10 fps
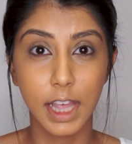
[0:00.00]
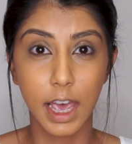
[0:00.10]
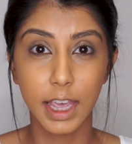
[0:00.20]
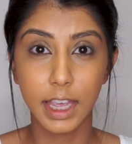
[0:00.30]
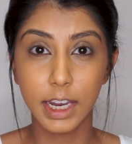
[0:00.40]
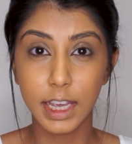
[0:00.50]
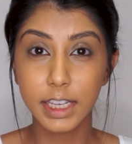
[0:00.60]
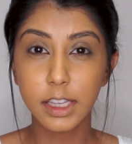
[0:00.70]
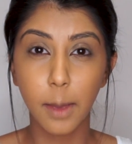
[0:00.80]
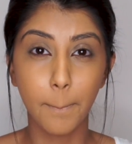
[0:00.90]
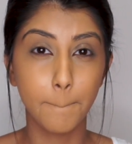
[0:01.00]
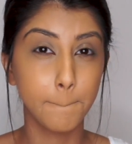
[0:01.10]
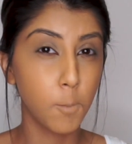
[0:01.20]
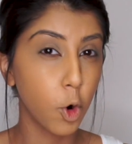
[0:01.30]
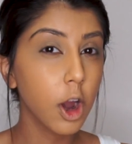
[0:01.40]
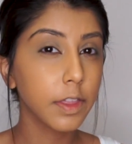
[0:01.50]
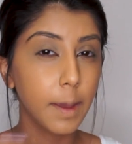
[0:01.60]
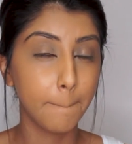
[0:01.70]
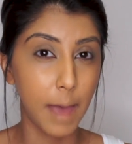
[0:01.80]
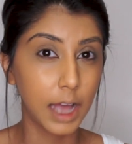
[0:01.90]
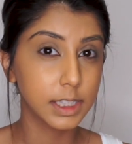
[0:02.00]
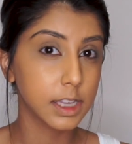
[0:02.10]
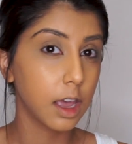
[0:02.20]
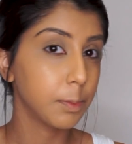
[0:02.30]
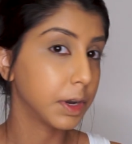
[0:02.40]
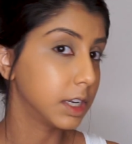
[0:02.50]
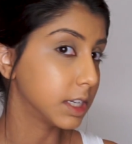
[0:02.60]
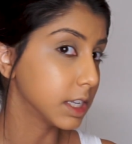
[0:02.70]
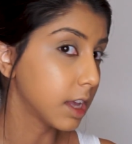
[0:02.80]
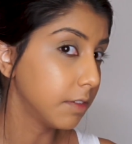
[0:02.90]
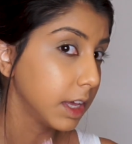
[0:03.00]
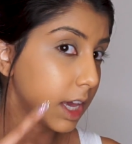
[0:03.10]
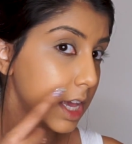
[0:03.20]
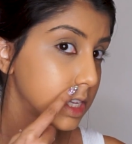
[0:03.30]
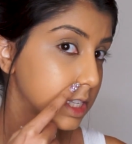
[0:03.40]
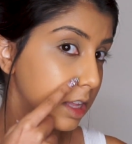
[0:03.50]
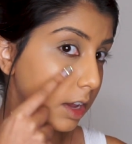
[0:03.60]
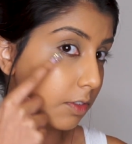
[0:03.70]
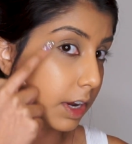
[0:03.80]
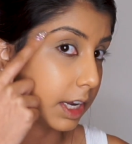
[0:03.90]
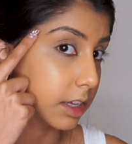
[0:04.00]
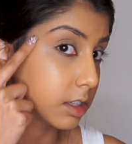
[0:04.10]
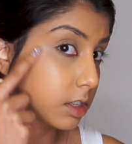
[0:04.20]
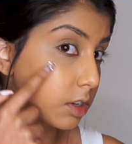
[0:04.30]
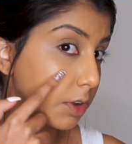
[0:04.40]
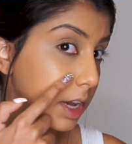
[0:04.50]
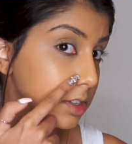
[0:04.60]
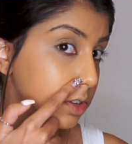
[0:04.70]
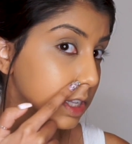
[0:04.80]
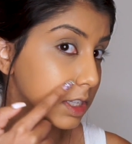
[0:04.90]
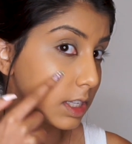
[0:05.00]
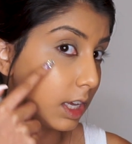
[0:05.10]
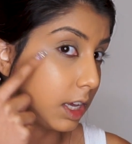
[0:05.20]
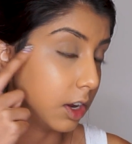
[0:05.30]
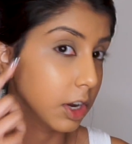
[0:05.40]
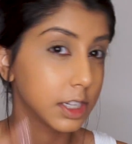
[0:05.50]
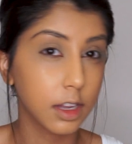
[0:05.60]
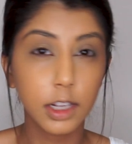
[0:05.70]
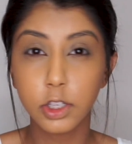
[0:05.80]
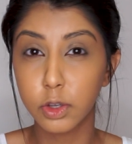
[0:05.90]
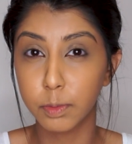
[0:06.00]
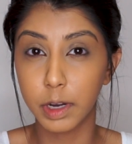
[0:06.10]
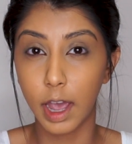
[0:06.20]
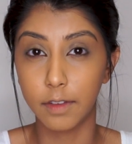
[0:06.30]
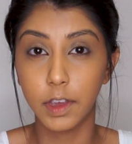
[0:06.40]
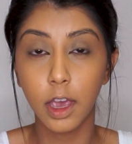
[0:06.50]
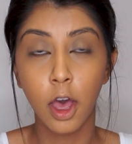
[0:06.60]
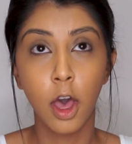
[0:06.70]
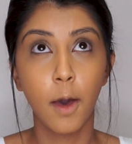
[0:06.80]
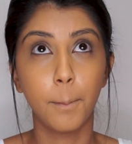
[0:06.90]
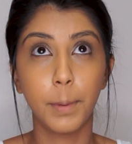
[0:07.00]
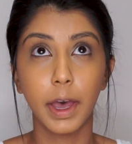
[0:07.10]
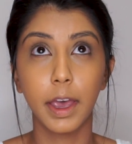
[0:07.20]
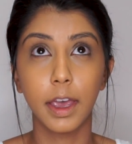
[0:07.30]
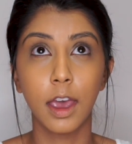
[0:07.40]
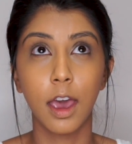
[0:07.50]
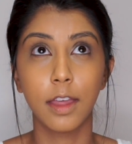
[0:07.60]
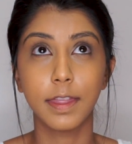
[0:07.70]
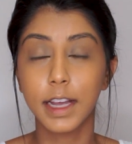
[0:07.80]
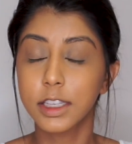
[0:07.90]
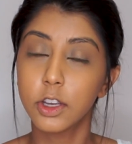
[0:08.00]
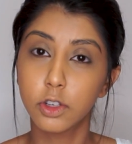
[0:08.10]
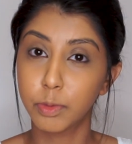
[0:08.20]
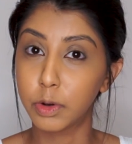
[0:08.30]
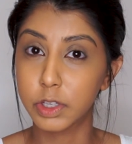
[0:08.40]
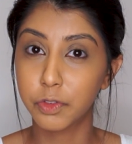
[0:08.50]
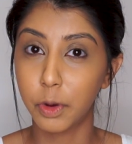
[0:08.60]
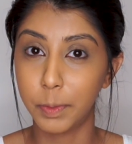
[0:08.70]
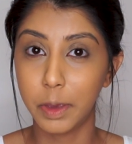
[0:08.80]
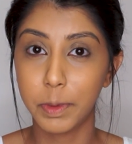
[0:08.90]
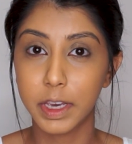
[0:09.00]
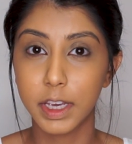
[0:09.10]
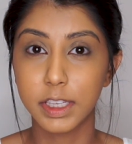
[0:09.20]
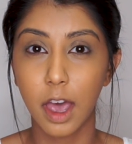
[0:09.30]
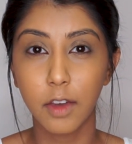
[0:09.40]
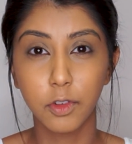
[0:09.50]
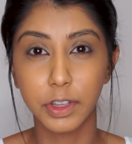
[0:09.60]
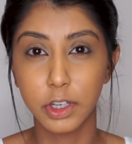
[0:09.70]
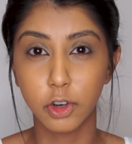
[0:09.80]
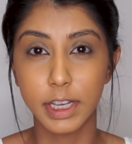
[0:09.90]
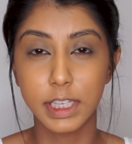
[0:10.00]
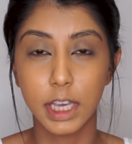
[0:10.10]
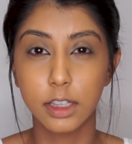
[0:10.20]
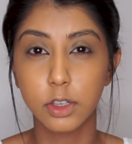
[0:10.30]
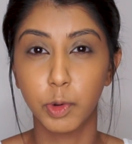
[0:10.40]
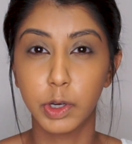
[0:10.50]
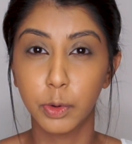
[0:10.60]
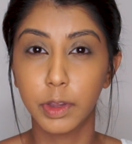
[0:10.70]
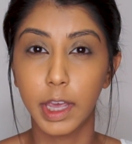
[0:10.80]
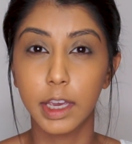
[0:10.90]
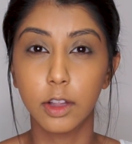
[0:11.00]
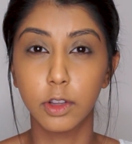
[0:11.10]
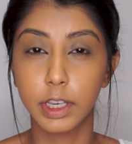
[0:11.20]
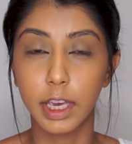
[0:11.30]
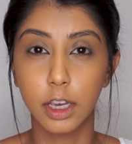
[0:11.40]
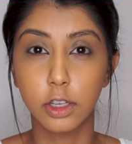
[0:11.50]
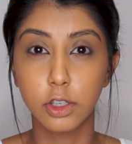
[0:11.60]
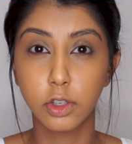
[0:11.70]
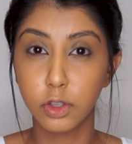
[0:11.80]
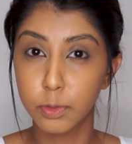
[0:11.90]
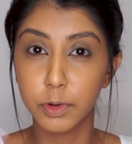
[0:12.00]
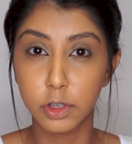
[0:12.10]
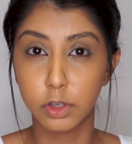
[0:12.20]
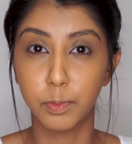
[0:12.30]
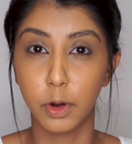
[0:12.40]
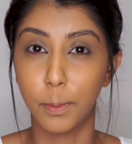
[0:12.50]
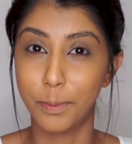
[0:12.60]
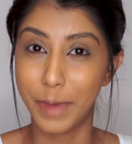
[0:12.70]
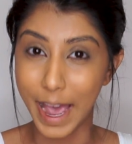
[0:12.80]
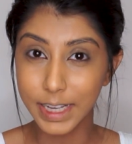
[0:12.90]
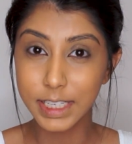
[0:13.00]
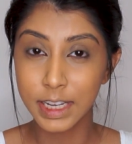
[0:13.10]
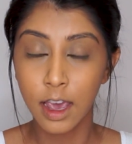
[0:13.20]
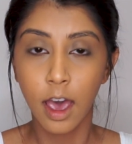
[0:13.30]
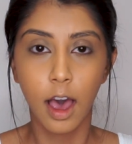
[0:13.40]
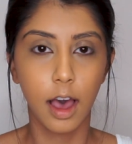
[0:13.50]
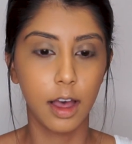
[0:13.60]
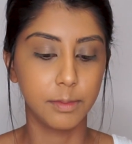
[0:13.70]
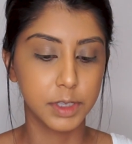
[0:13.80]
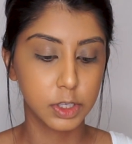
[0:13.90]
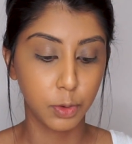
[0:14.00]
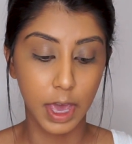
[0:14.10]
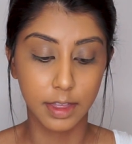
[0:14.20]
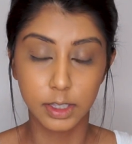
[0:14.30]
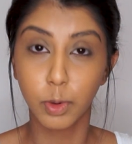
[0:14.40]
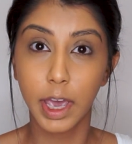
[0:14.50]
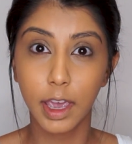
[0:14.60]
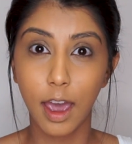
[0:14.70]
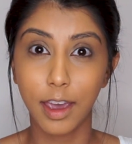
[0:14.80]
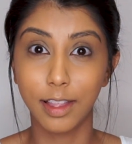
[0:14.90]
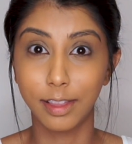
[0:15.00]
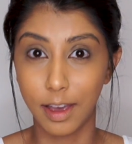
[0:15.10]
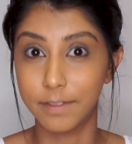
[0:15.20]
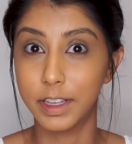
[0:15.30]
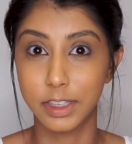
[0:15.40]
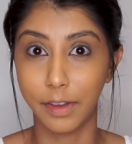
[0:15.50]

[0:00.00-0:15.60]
that it is more on the matte side, but it does have like a slight radiance to it, as you can see here. It's not super heavy, but that's a huge bonus for me because I have really dry skin, so I don't like looking super matte. So yeah, that's why I love this